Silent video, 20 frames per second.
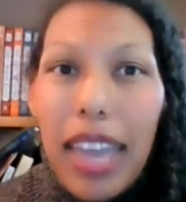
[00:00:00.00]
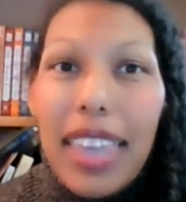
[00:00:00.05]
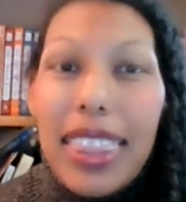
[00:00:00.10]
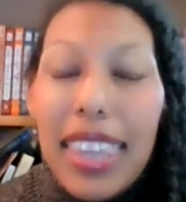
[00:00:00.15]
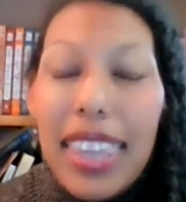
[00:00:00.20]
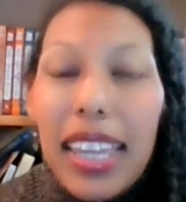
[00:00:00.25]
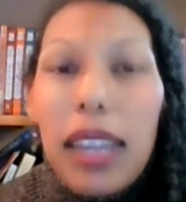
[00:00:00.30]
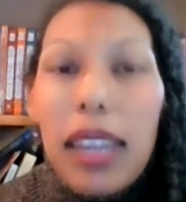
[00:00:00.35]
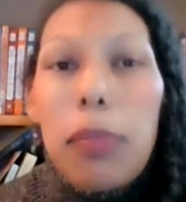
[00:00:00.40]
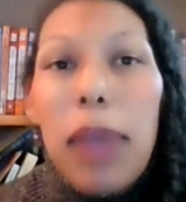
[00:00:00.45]
I
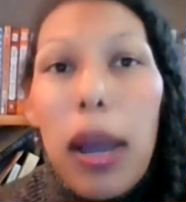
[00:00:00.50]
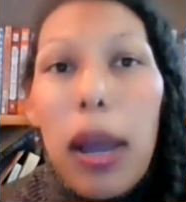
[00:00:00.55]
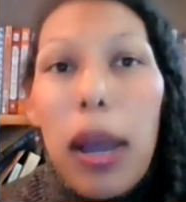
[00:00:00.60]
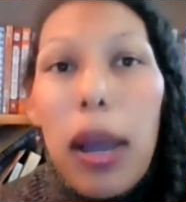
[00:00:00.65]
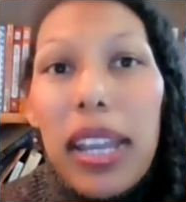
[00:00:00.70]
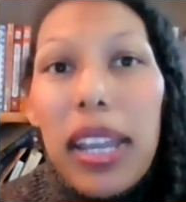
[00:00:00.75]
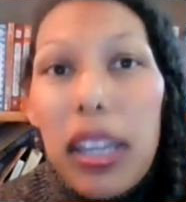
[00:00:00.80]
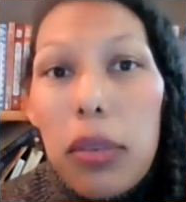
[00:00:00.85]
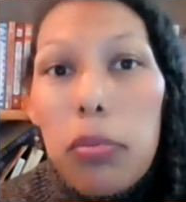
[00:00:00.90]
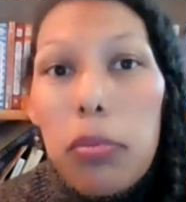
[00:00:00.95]
think about
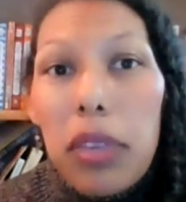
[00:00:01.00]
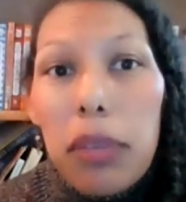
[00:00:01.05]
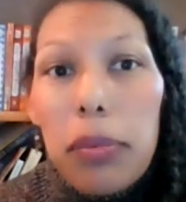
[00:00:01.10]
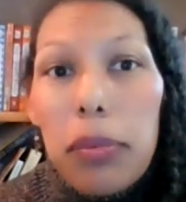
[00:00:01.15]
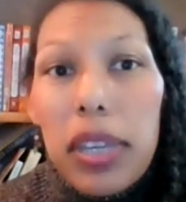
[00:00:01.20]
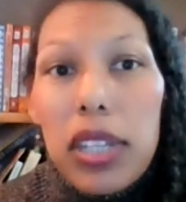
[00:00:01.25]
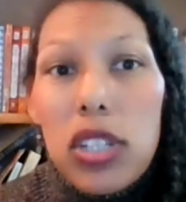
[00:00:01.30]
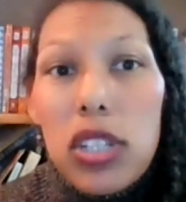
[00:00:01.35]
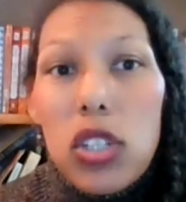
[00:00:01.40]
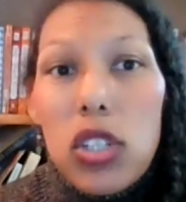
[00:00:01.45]
my
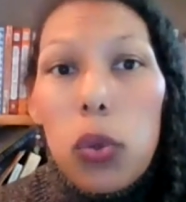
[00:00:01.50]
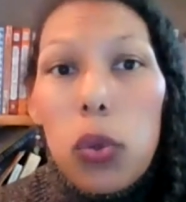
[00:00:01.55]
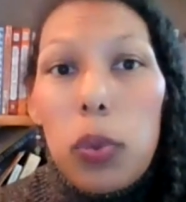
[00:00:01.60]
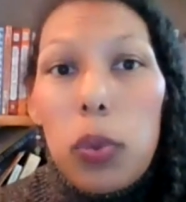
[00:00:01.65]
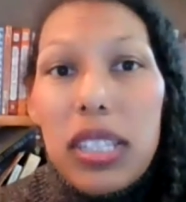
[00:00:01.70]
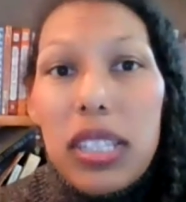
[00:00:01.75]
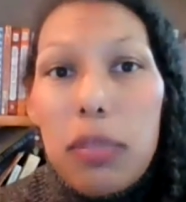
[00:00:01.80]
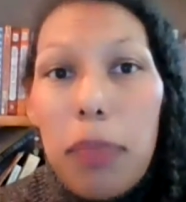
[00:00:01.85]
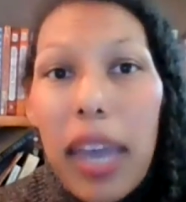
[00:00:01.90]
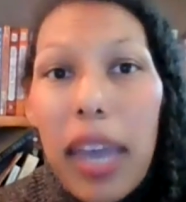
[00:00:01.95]
commitment to
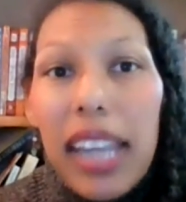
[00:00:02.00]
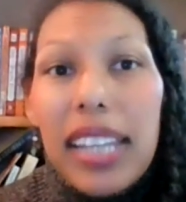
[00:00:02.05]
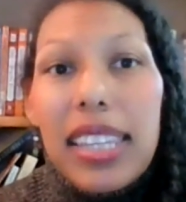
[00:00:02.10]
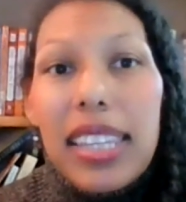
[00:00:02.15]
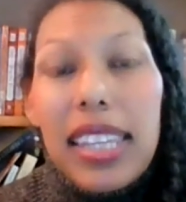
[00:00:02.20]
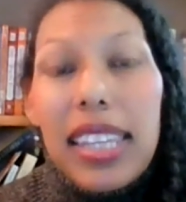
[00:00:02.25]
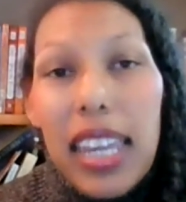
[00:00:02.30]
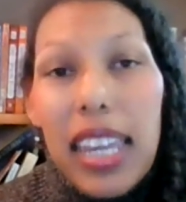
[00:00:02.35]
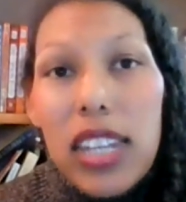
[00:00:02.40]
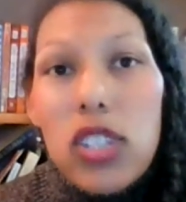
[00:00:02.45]

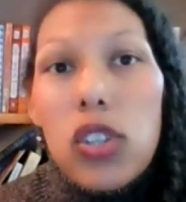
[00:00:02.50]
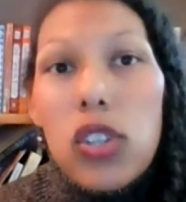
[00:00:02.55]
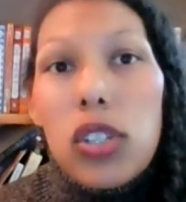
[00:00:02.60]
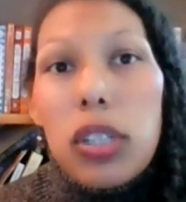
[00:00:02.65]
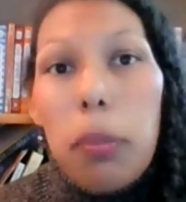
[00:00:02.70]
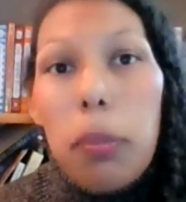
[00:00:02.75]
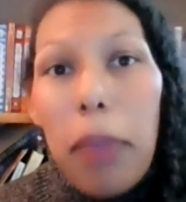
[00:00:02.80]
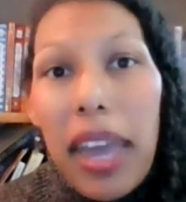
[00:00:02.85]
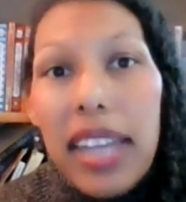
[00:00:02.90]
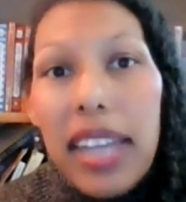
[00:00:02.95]
respect the
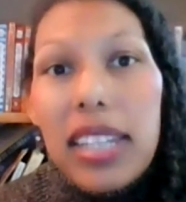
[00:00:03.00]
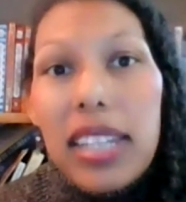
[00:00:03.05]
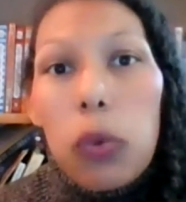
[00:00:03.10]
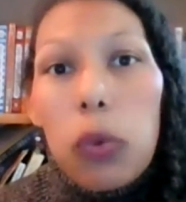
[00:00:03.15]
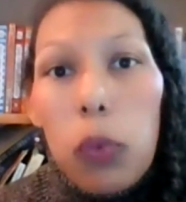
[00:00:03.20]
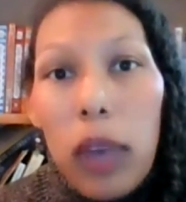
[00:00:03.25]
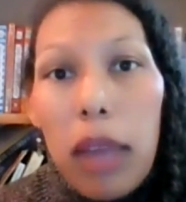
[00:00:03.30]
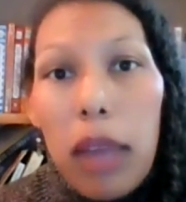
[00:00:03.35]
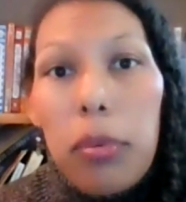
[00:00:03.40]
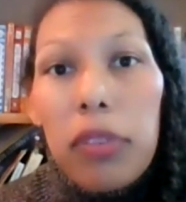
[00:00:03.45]

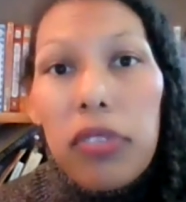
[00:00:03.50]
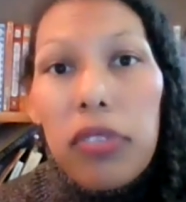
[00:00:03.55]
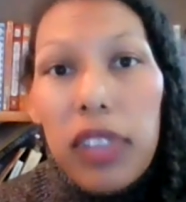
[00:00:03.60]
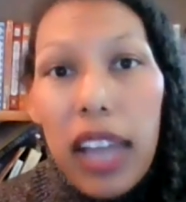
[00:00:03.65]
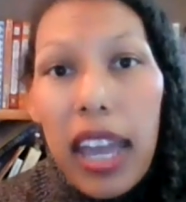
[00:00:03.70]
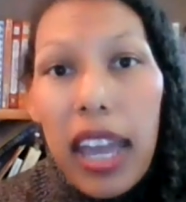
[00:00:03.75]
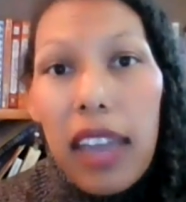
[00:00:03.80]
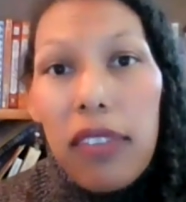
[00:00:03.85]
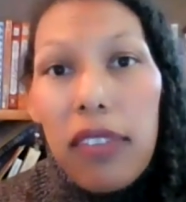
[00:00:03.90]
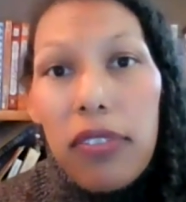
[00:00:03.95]
interdependent web of
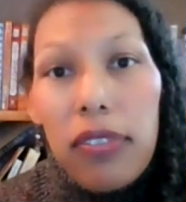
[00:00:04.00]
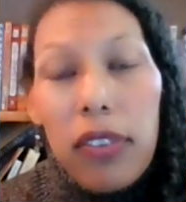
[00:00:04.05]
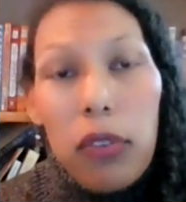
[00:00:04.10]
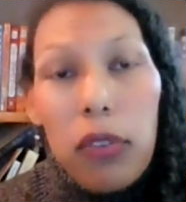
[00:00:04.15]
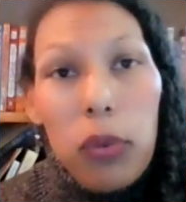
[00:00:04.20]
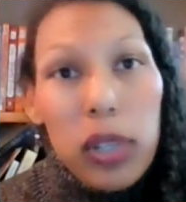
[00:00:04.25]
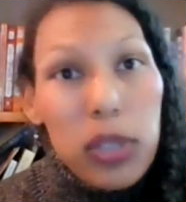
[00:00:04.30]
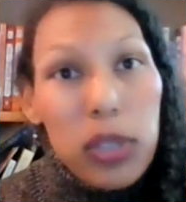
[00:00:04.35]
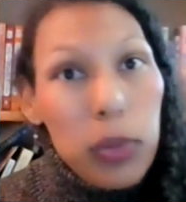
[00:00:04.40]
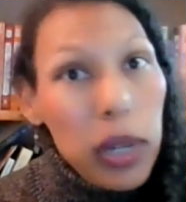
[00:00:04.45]
life,
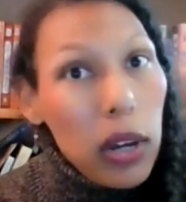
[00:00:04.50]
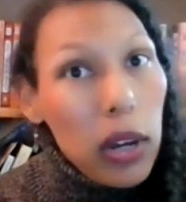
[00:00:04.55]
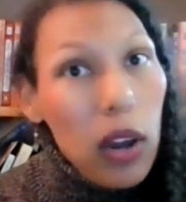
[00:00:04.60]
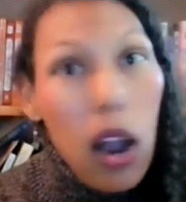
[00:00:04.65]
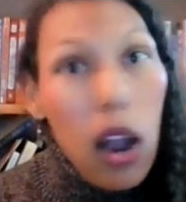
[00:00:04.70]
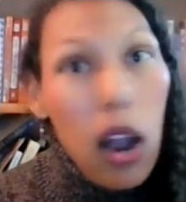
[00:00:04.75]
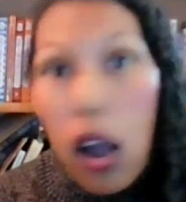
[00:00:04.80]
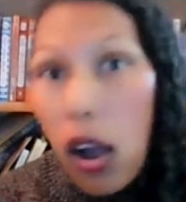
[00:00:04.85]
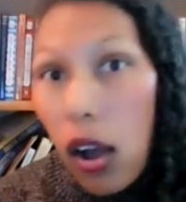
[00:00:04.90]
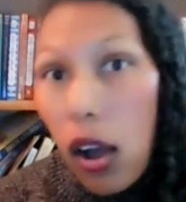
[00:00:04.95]
which we are
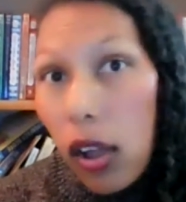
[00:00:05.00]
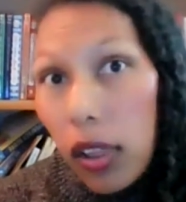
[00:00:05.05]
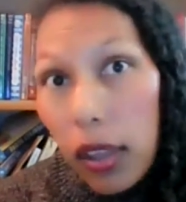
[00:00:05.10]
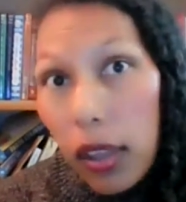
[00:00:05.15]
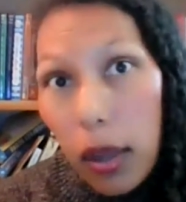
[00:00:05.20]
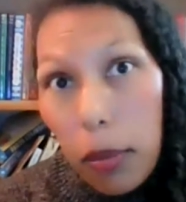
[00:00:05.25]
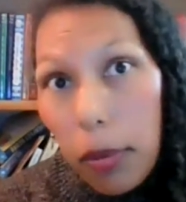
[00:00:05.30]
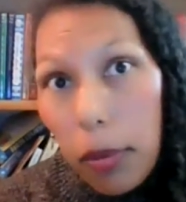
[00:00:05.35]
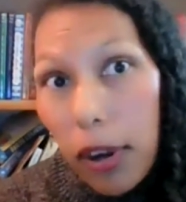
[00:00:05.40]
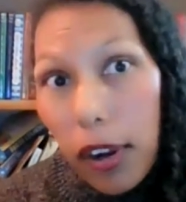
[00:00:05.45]
all
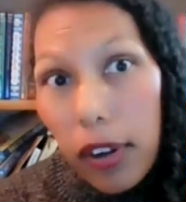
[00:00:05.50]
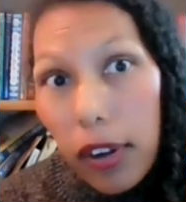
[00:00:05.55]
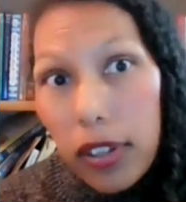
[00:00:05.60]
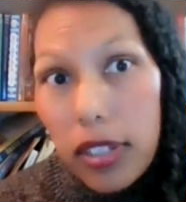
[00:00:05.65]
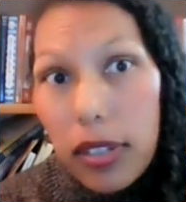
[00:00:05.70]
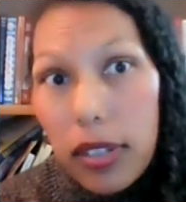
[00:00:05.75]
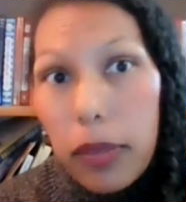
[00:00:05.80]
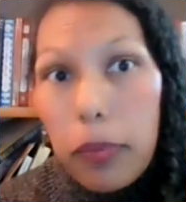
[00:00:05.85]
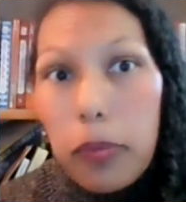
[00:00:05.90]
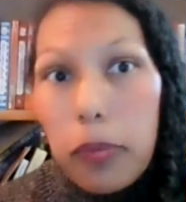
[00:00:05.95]
a
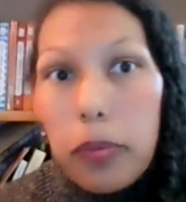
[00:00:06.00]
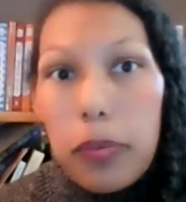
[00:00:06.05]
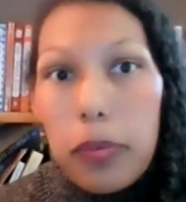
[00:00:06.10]
part.